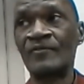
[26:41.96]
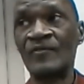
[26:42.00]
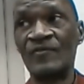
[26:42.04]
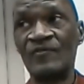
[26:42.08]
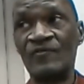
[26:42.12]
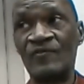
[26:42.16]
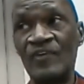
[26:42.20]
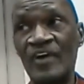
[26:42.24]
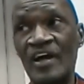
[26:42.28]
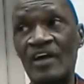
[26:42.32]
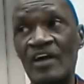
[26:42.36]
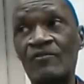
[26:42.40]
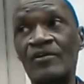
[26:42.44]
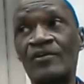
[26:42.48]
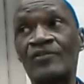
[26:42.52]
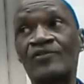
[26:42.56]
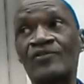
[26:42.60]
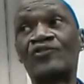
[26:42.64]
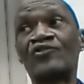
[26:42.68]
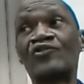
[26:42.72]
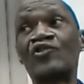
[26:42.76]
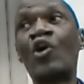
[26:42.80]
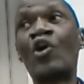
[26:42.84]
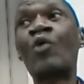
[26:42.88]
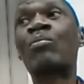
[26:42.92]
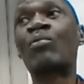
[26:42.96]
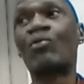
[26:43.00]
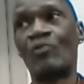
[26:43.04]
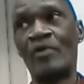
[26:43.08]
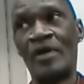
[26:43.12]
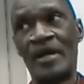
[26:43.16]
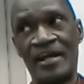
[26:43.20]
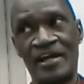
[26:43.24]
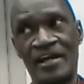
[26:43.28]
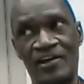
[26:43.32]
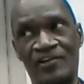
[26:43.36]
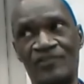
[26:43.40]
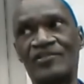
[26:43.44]
Very
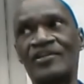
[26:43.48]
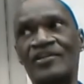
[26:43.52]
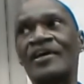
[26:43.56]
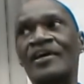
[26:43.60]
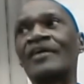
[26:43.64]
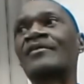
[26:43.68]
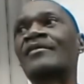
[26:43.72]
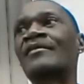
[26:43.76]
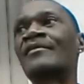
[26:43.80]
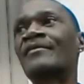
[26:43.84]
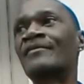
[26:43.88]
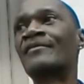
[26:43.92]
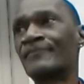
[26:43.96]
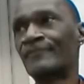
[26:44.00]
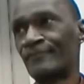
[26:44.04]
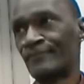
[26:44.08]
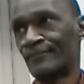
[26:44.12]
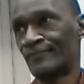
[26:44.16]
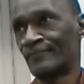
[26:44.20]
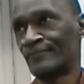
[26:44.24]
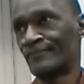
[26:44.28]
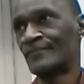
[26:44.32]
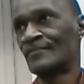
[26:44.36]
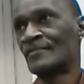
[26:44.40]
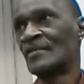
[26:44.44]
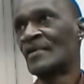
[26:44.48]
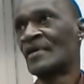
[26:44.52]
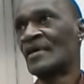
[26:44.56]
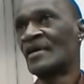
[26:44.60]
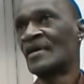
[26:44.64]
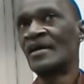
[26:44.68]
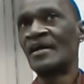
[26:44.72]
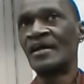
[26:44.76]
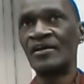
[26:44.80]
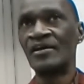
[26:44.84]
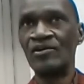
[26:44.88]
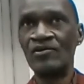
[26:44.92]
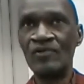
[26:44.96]
sobering, isn't it?
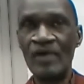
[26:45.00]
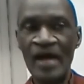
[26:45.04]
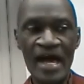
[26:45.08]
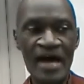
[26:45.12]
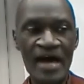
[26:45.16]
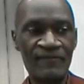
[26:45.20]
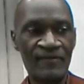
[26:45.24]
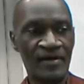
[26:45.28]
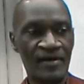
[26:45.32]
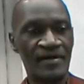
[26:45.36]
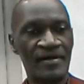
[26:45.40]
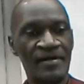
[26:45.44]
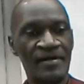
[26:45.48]
You have a,